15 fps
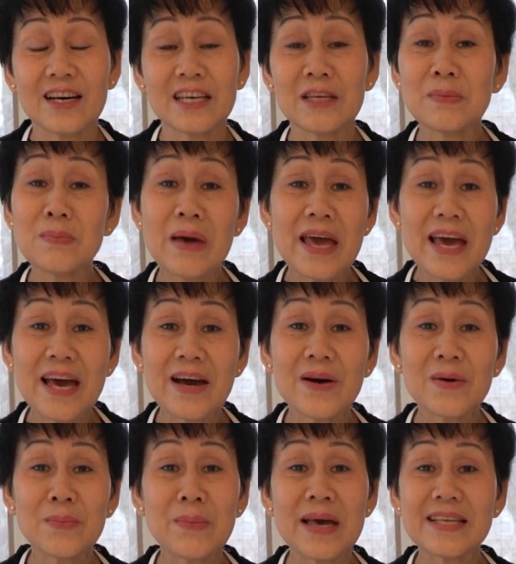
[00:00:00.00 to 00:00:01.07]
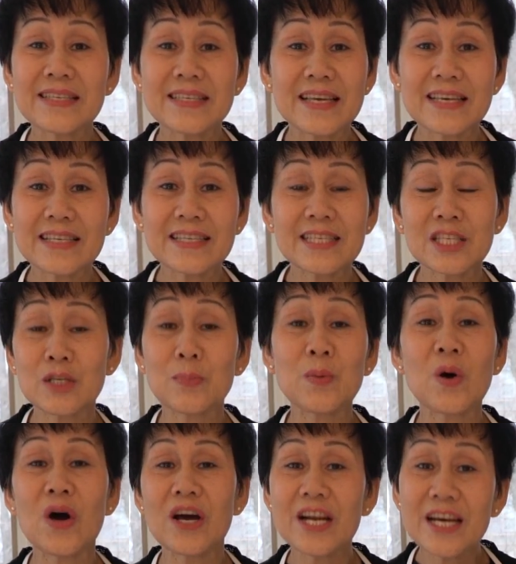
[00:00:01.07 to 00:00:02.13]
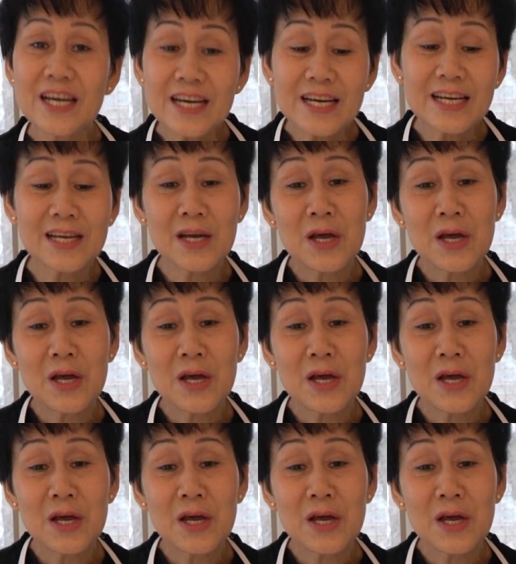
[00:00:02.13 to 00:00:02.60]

email, message, supporter.